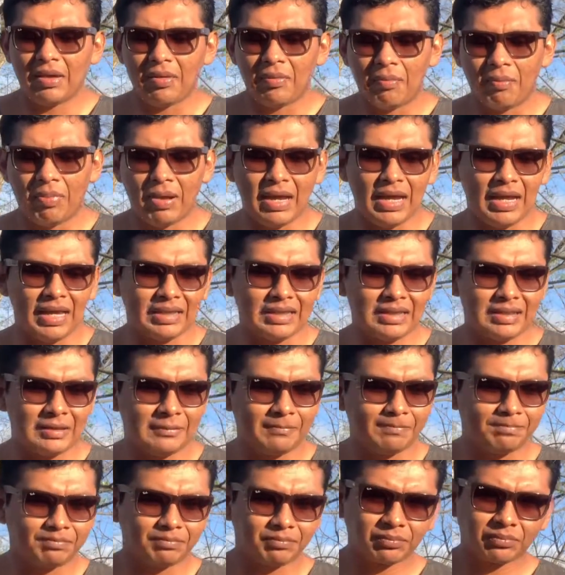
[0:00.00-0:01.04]
But
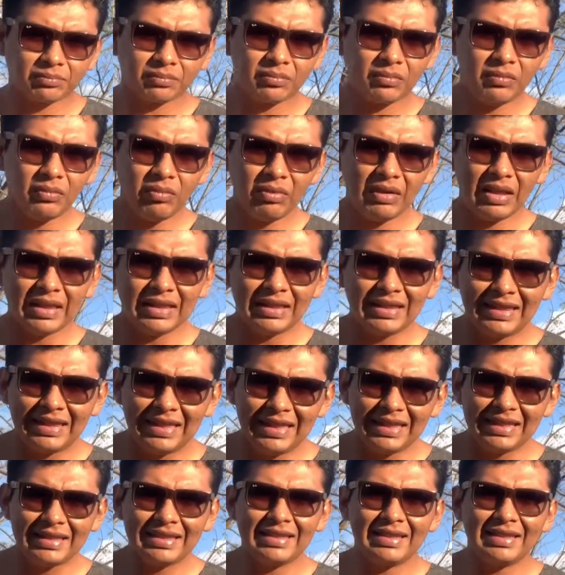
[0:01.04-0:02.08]

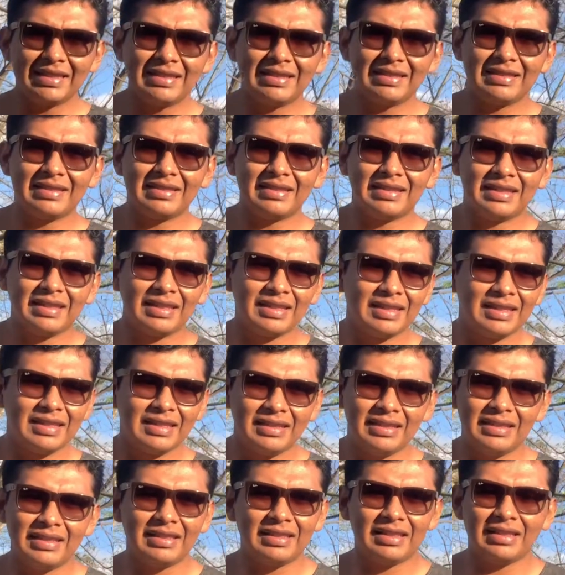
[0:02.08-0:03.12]
this
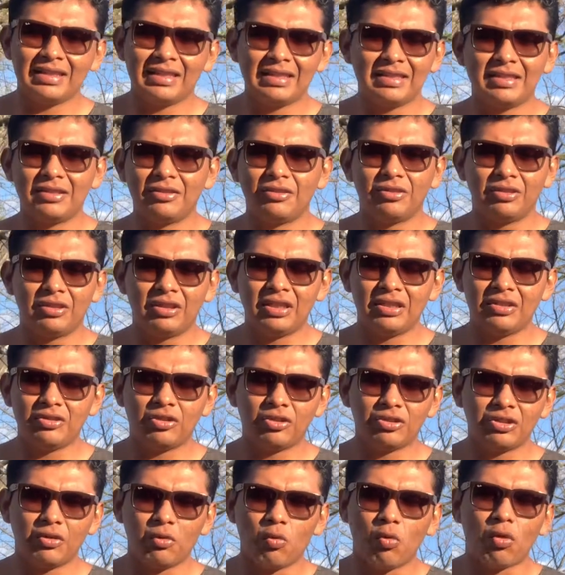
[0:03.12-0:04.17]

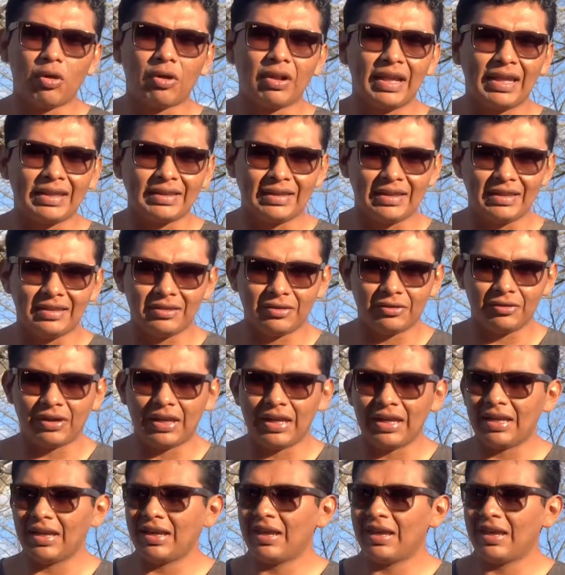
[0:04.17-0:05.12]
doesn't work like this, okay?